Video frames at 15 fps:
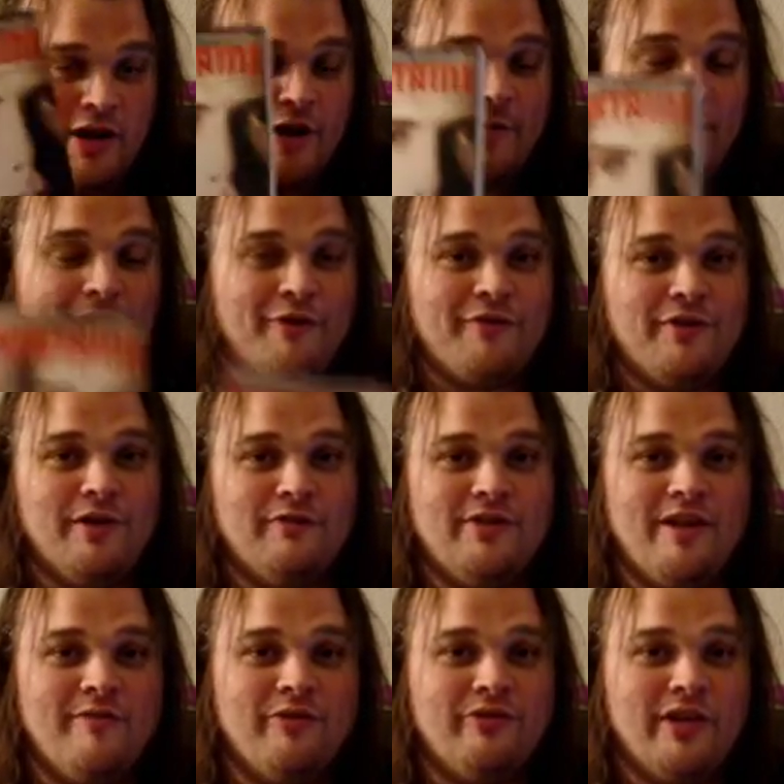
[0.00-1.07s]
autobiography of
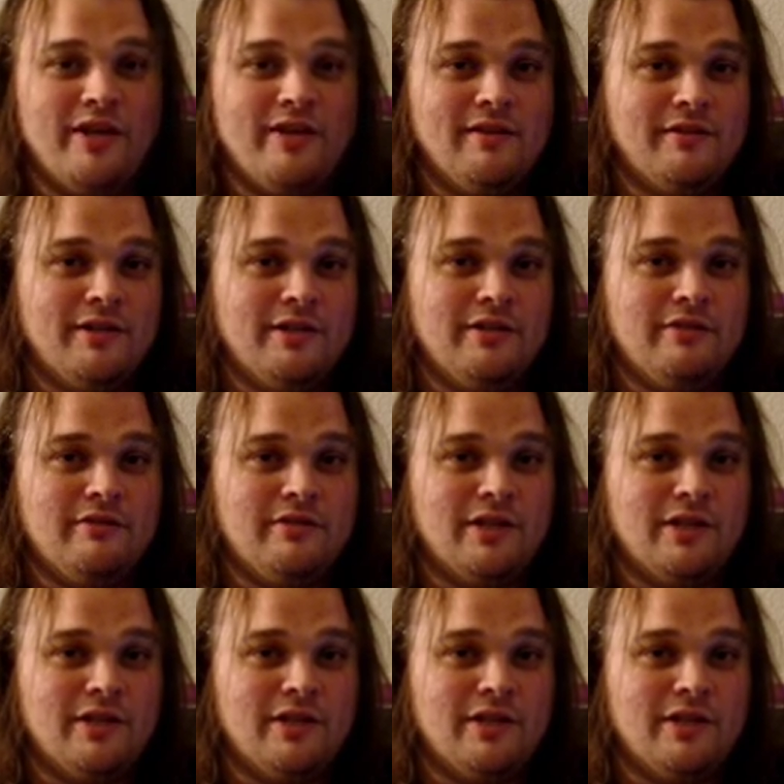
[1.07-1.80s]
Dave Mustaine, the lead